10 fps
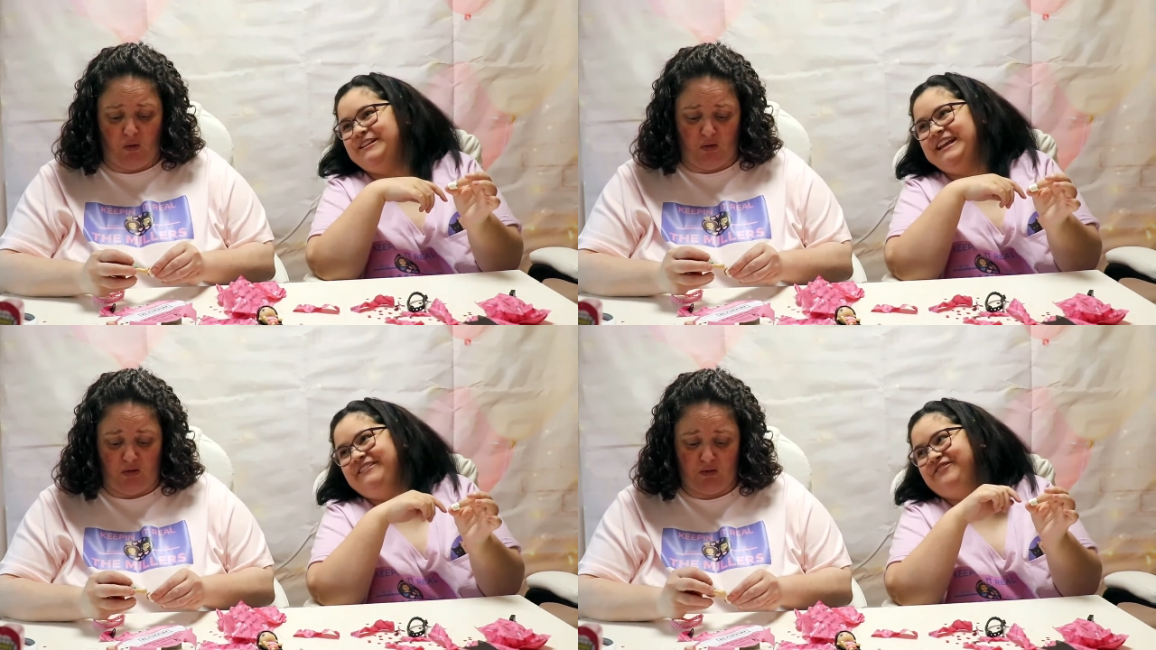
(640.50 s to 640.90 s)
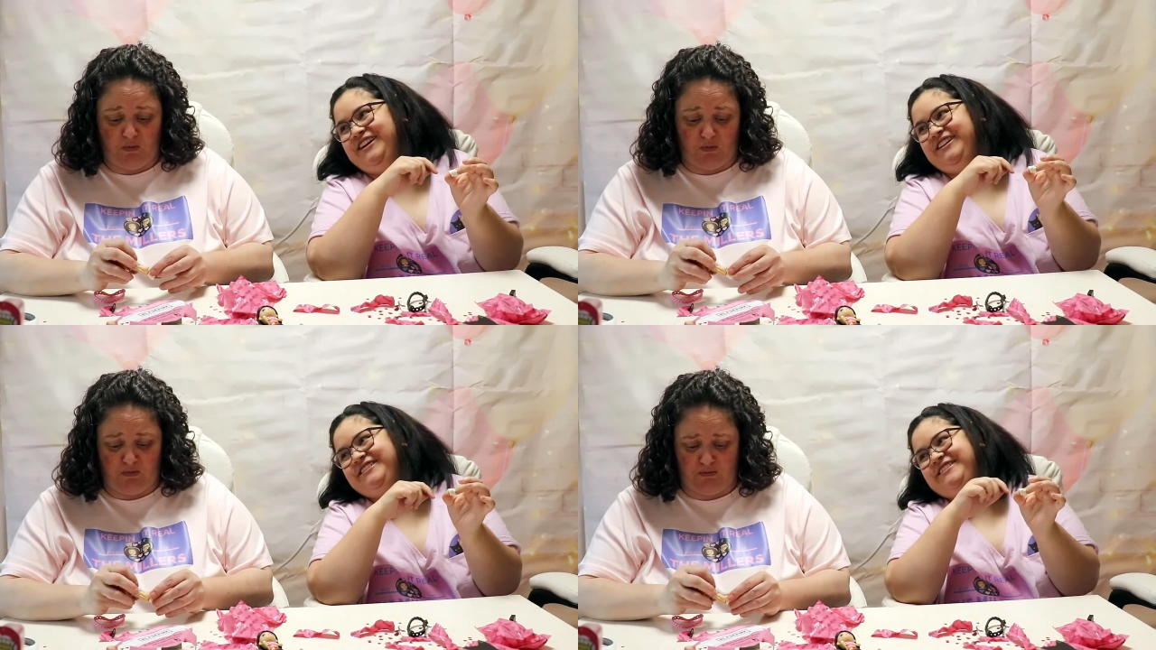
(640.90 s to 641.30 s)
Speaker 1: when they
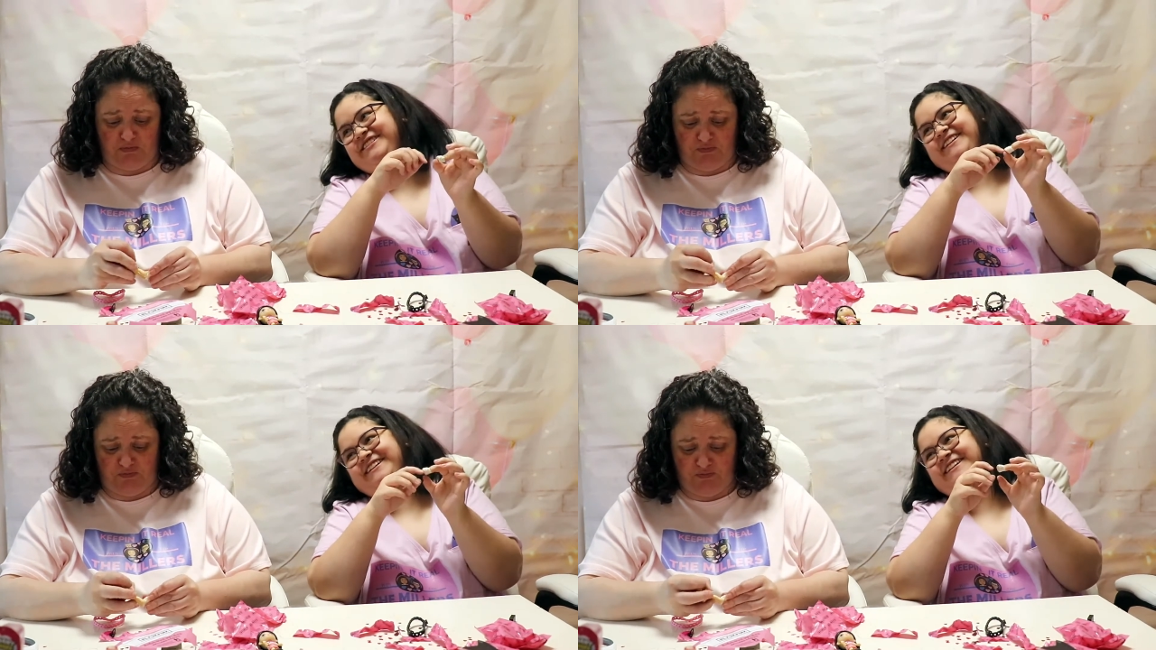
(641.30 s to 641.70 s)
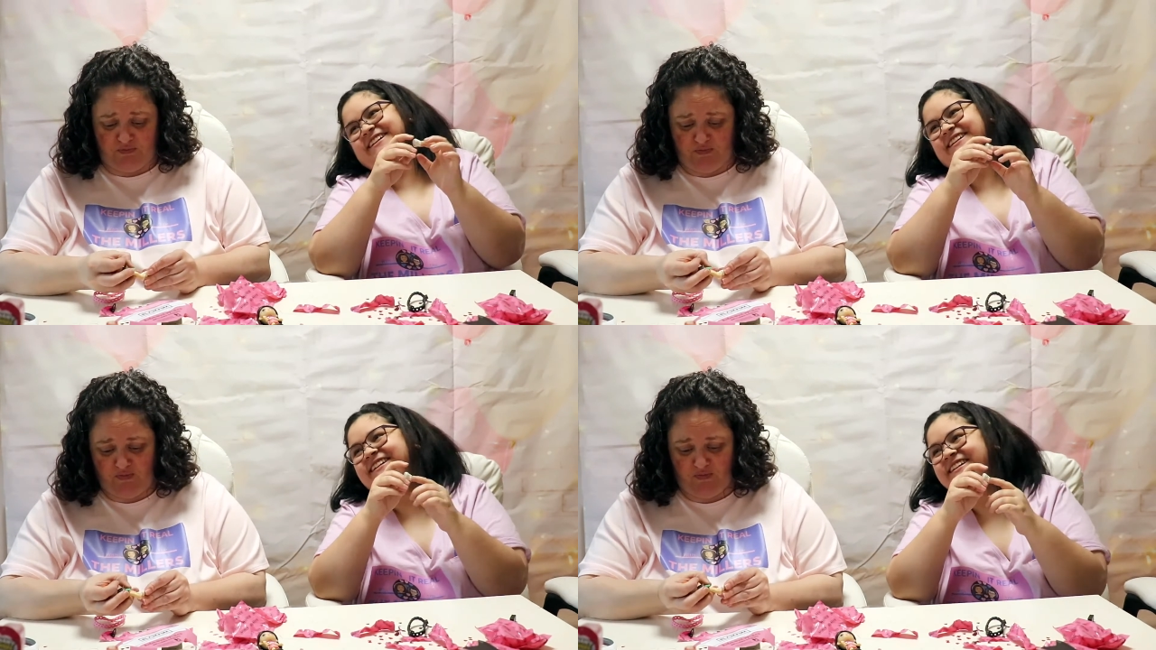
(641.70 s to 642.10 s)
first
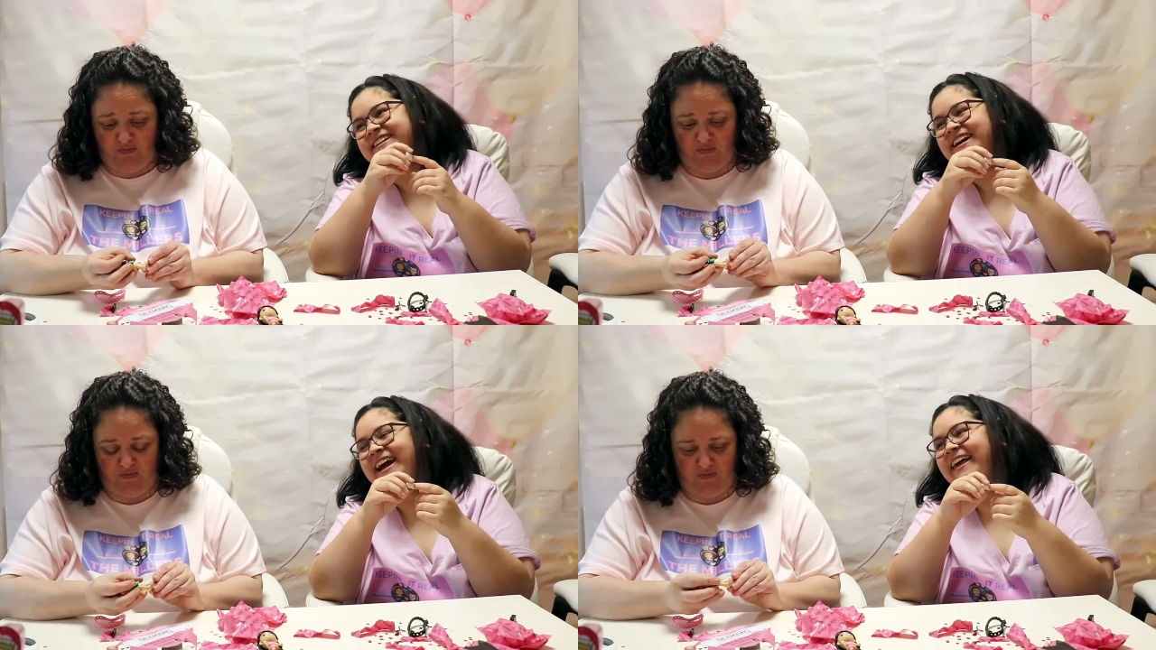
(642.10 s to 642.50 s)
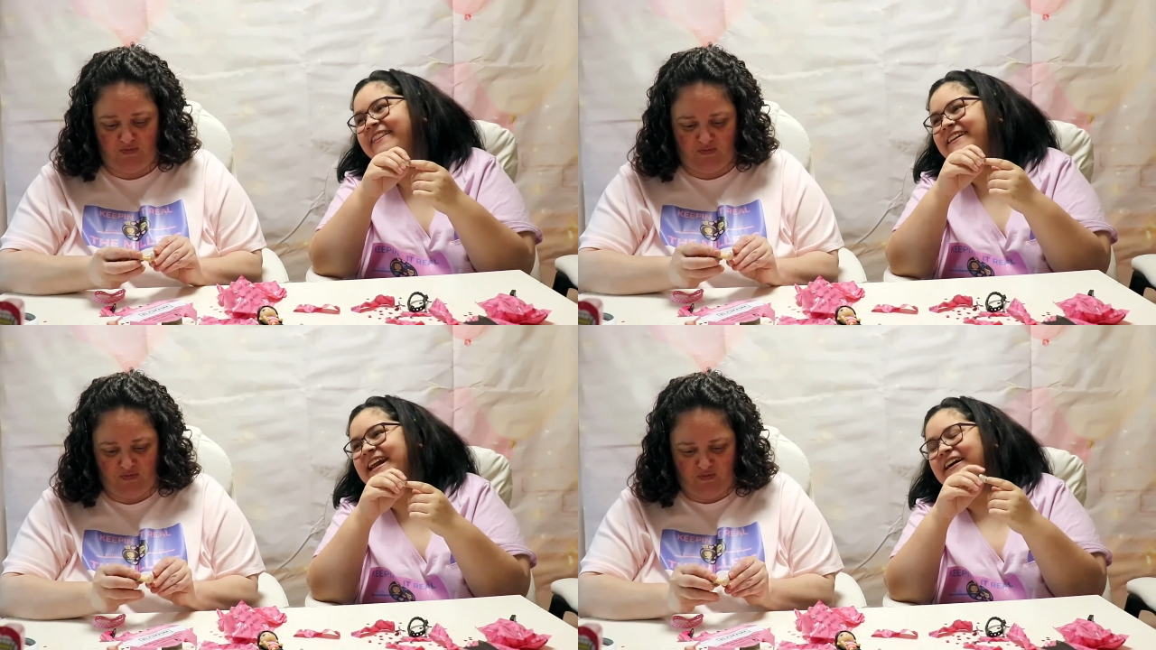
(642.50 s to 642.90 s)
started,
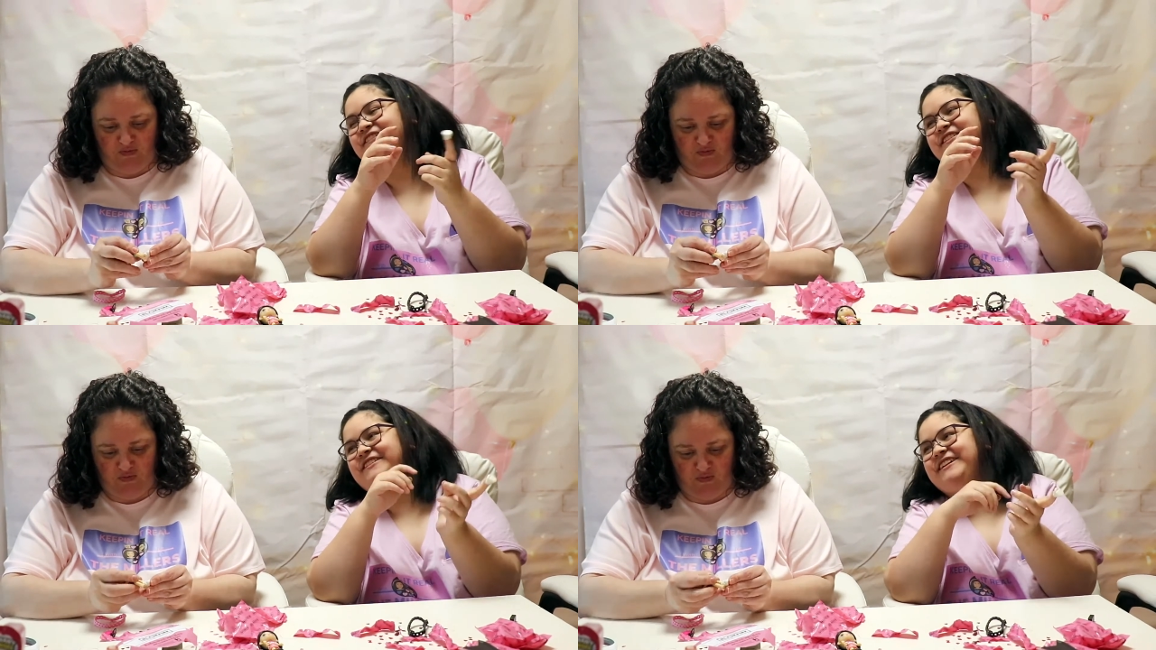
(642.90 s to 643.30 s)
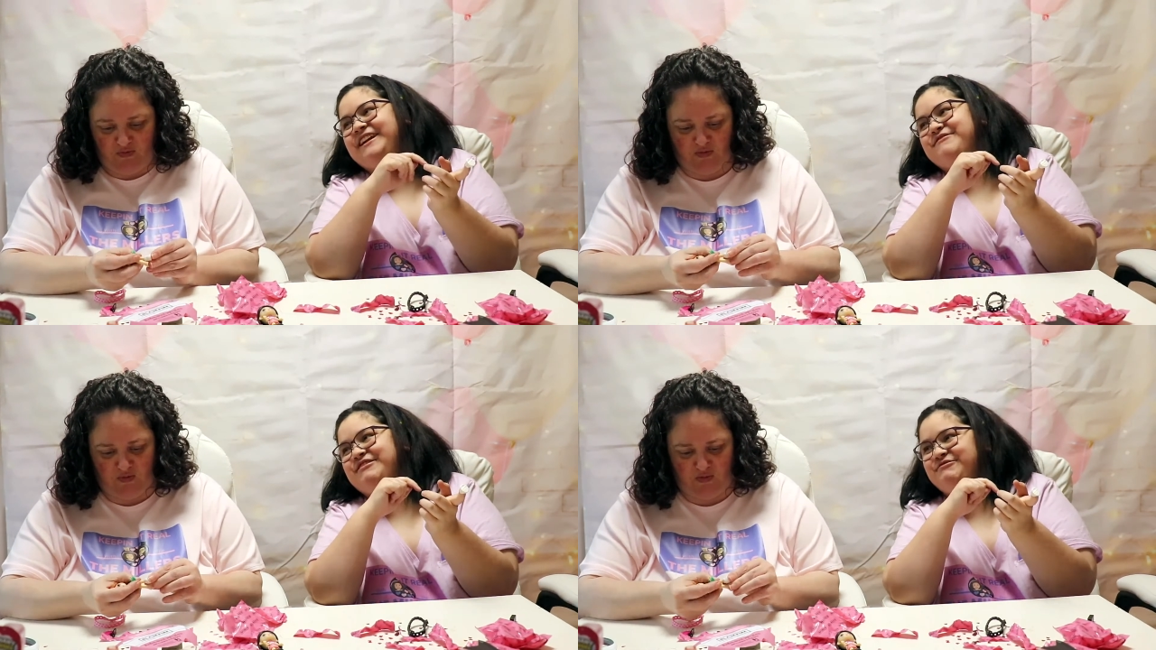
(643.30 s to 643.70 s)
and then after
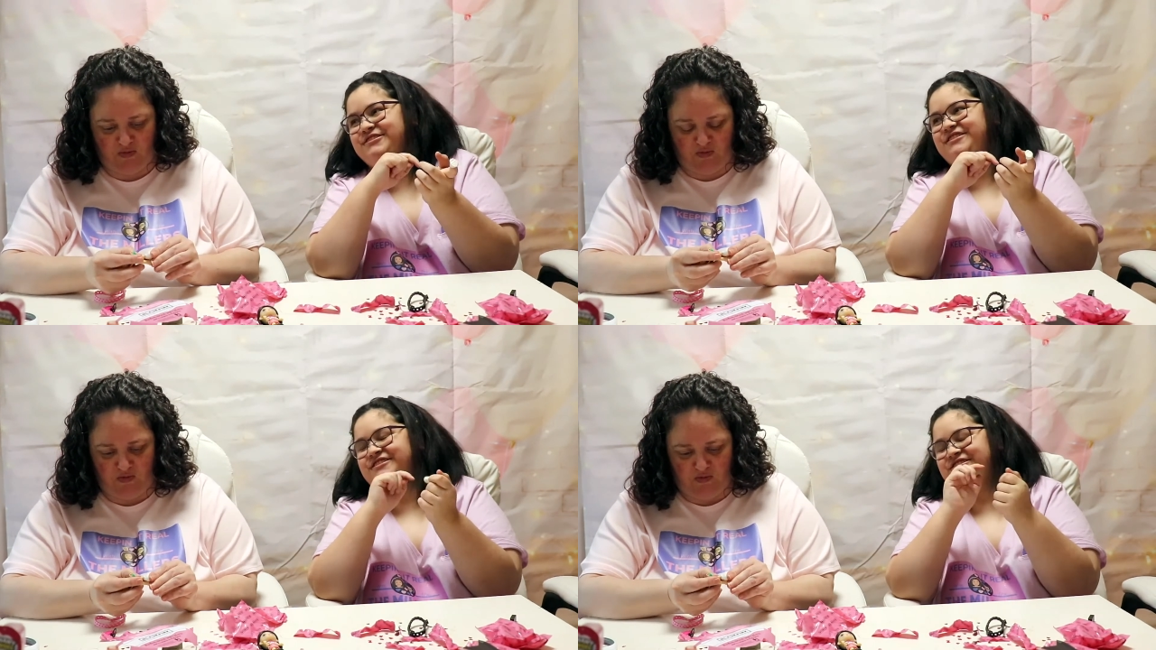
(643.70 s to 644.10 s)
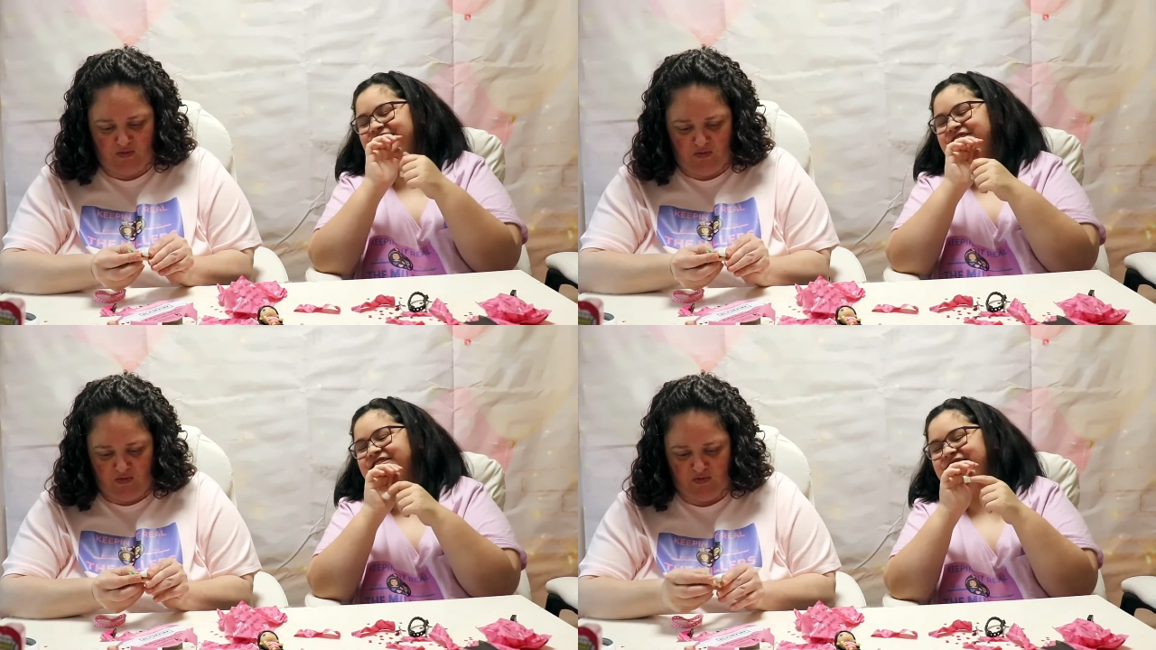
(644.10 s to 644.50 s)
they came out with
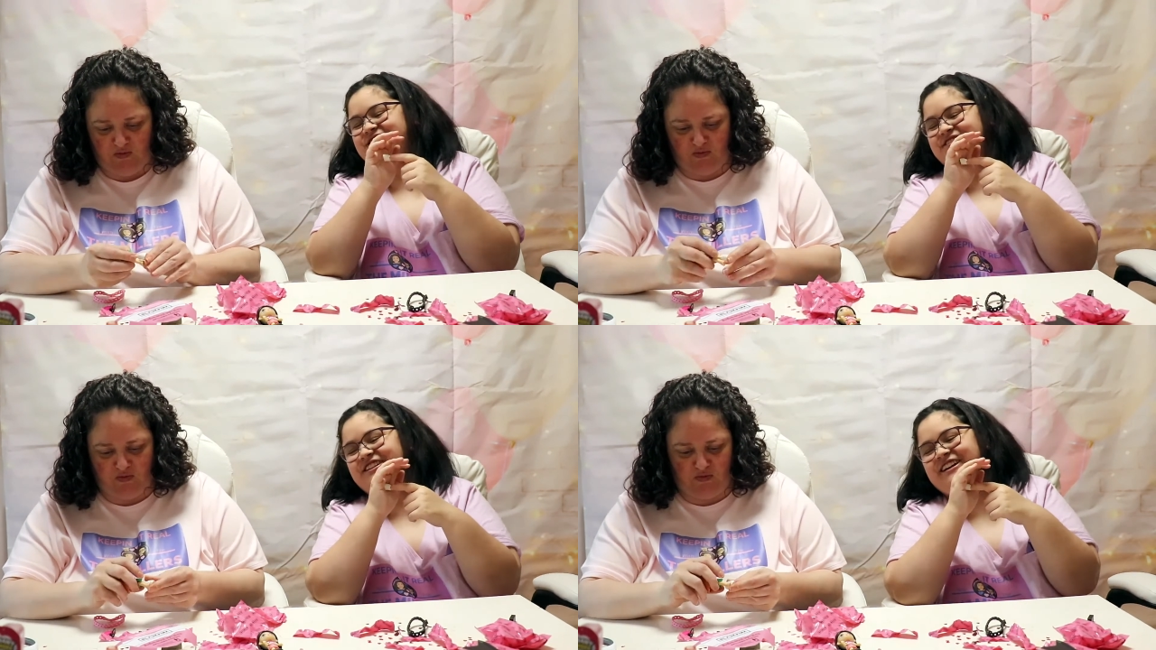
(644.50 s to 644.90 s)
do do do,